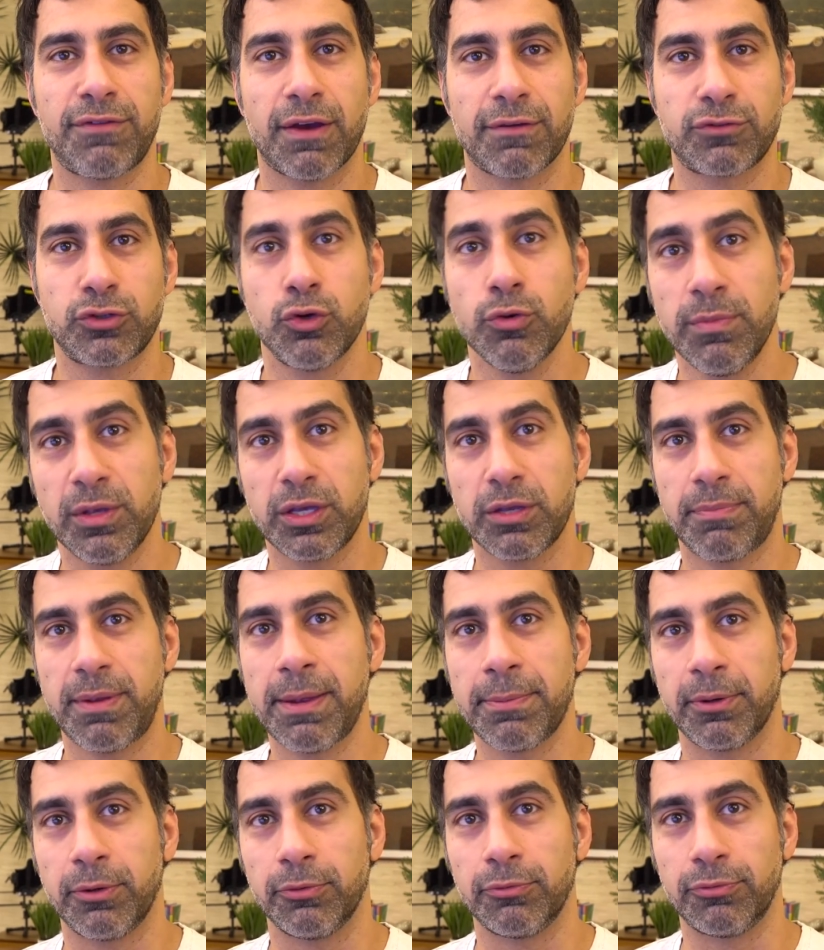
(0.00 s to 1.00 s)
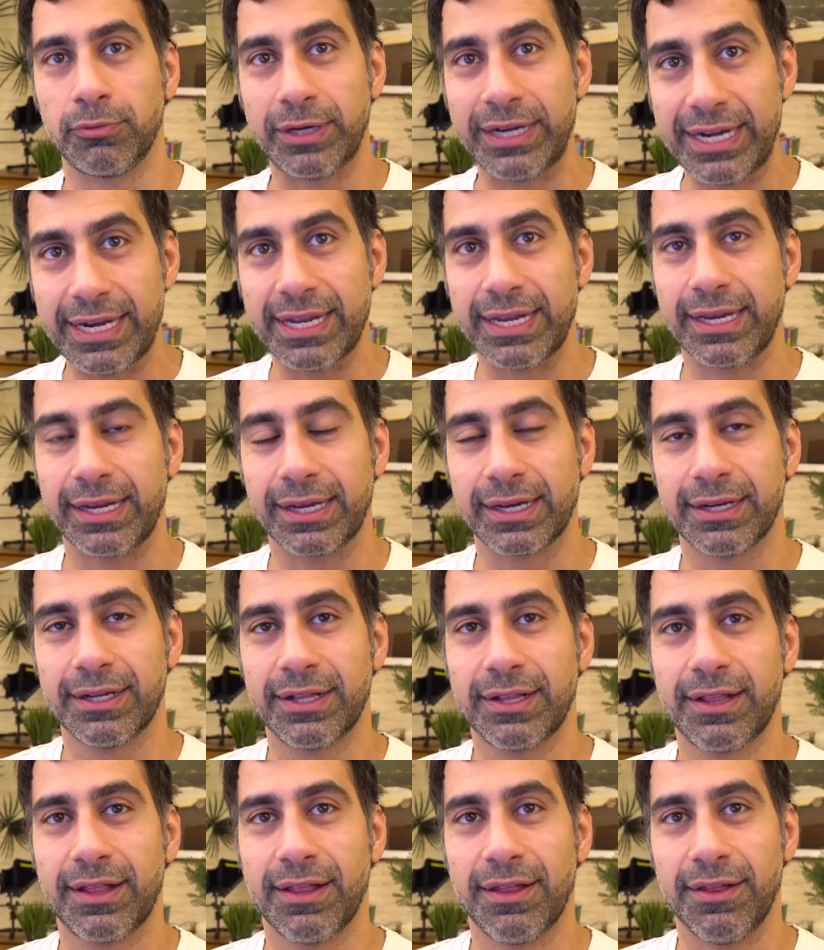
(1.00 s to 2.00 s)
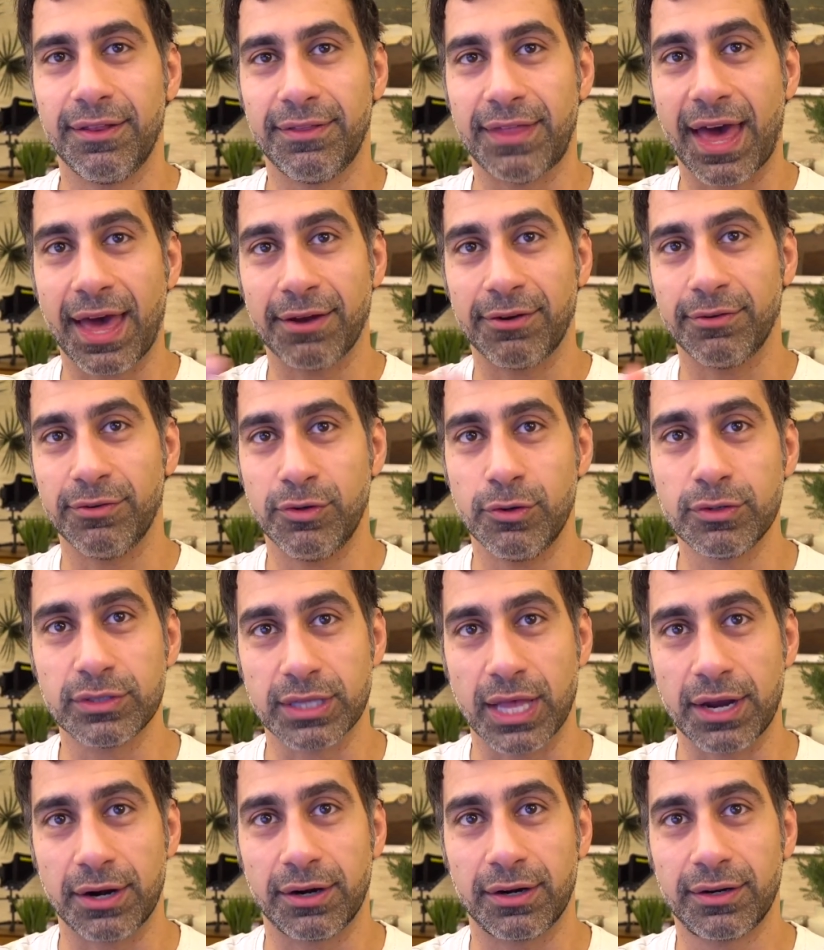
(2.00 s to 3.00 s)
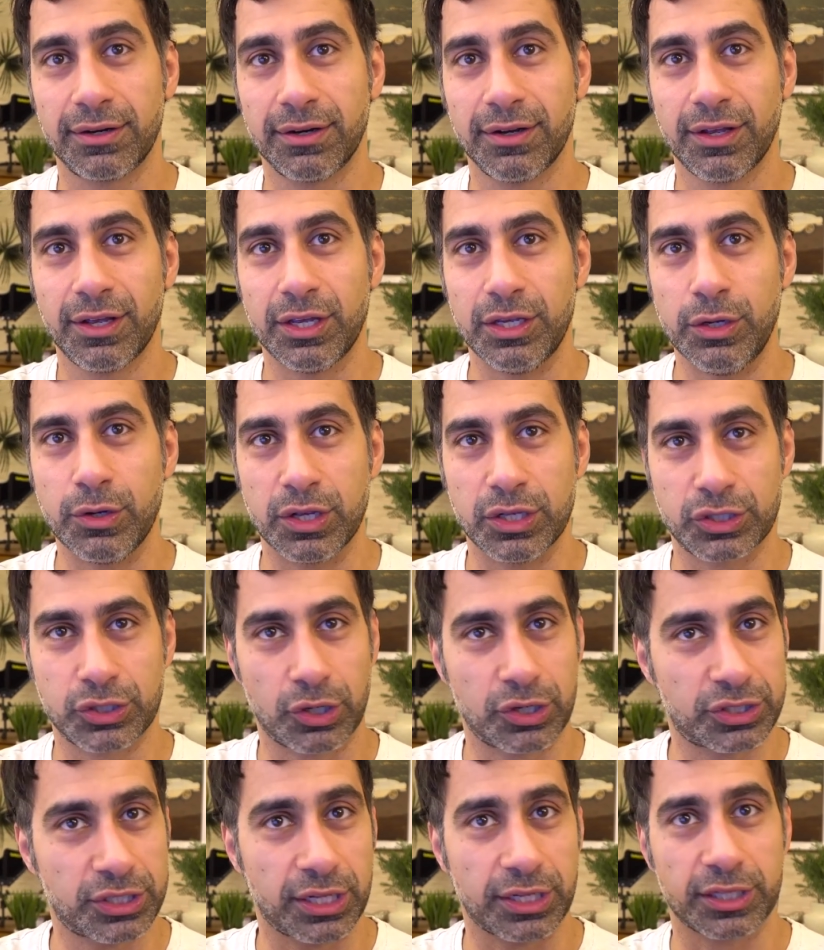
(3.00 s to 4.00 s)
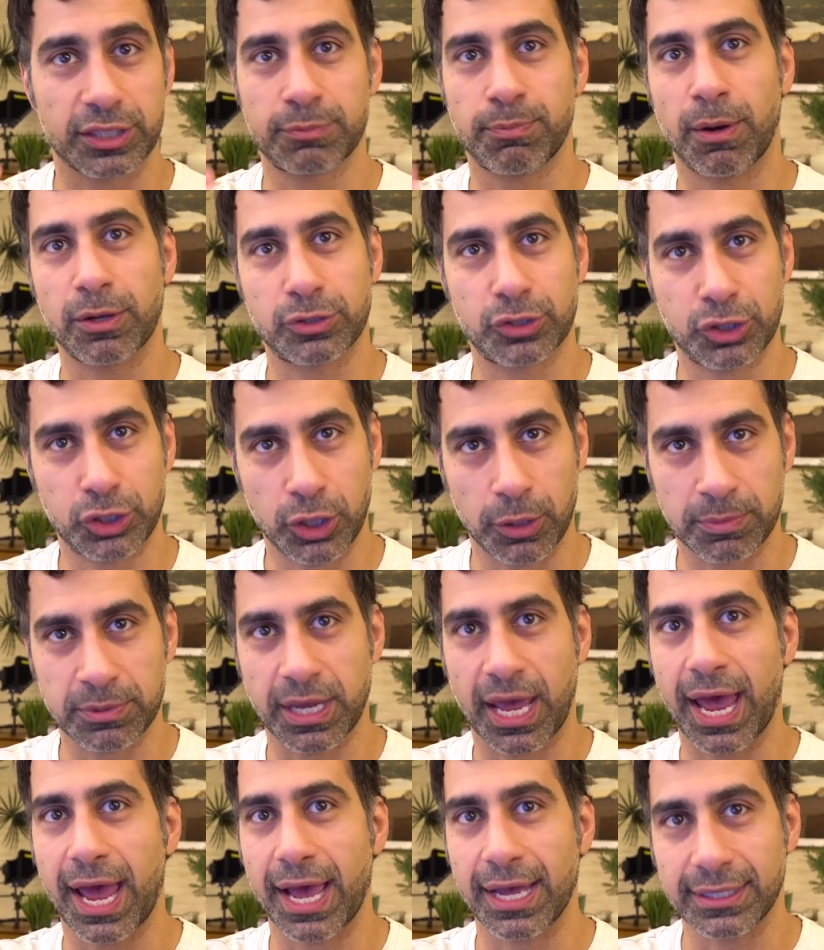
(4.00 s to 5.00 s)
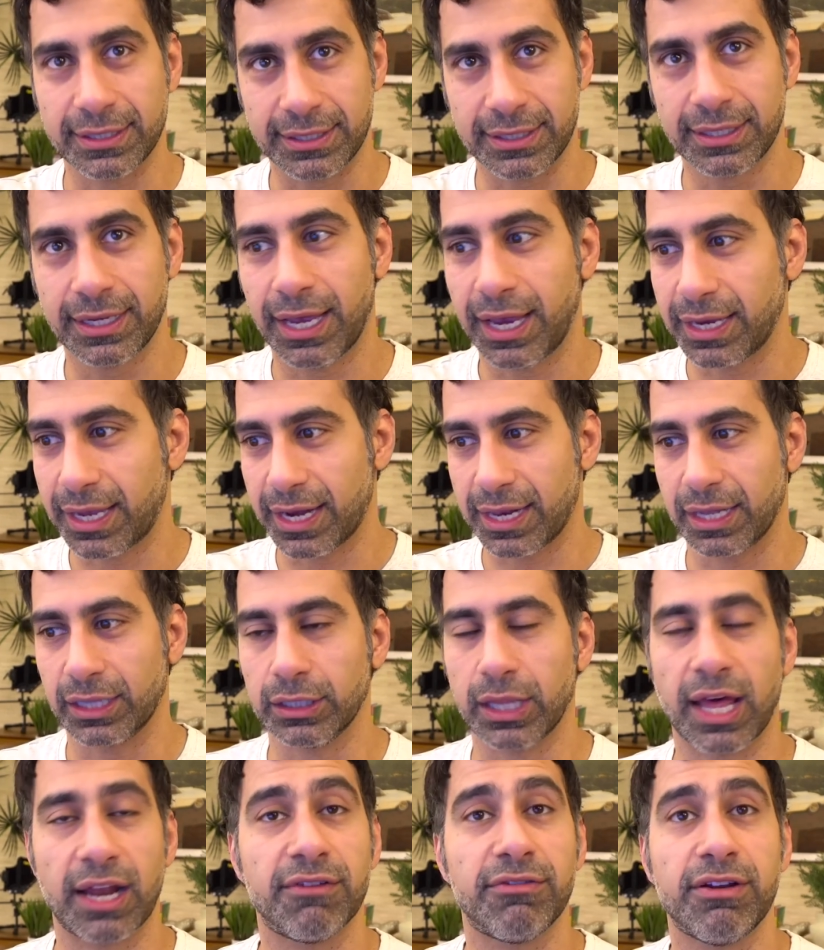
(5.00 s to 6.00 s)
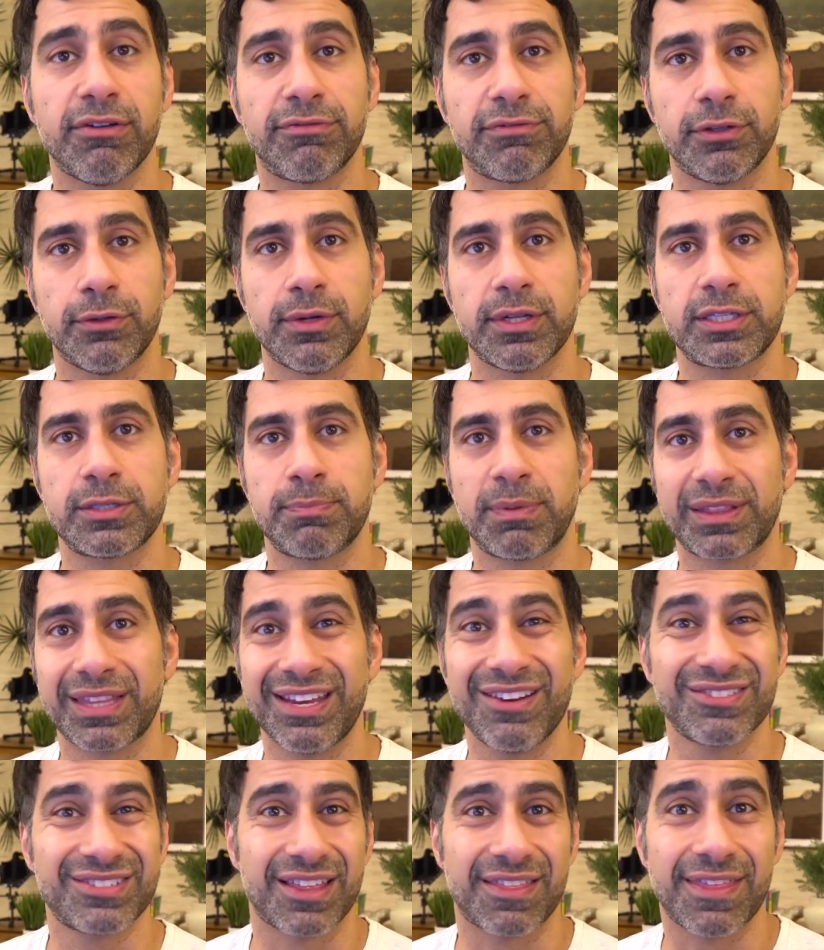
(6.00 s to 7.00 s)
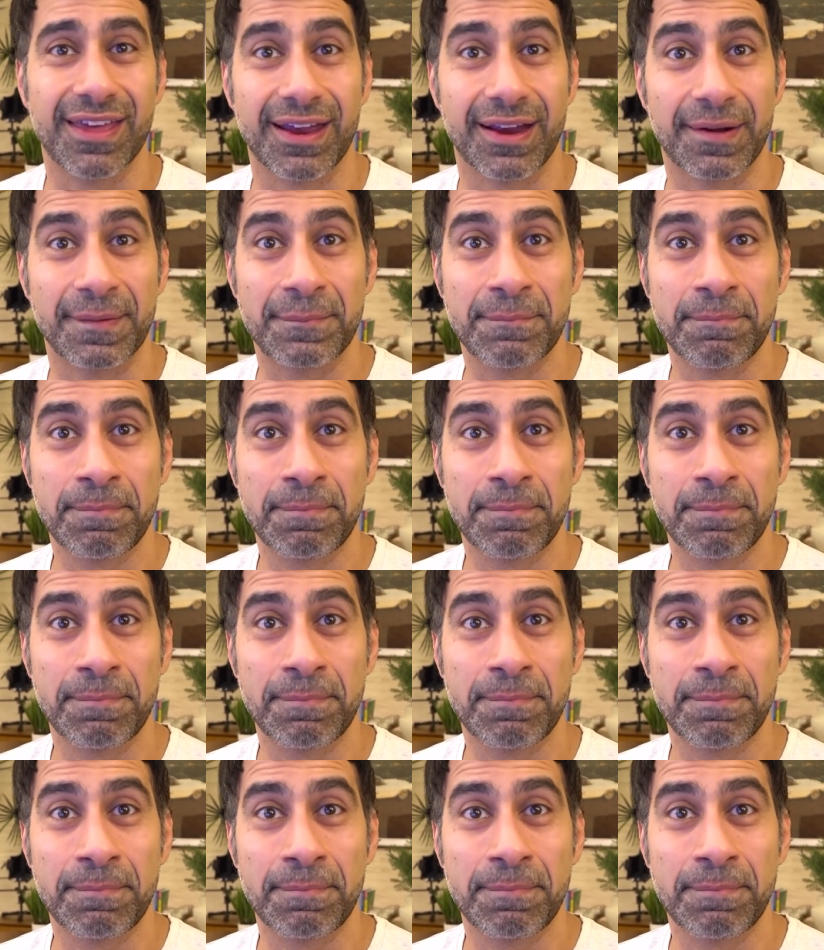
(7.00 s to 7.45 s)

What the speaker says: have 2 million people reading that newsletter, you can start selling sponsorships, ads, and getting a lot of influence. But here's the thing.